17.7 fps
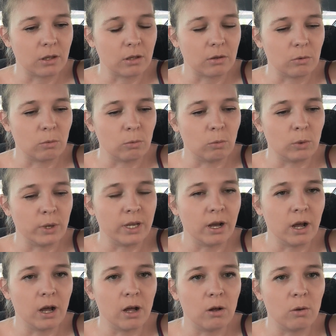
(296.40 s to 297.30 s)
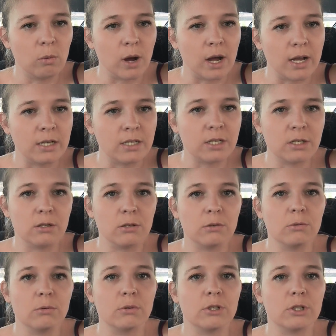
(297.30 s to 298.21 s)
We all want
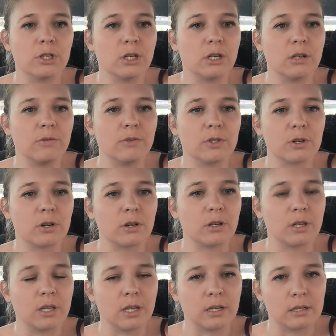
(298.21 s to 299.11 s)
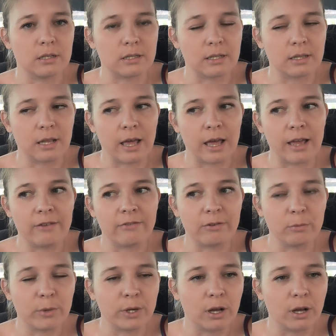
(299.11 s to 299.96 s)
to achieve certain things in life, and we all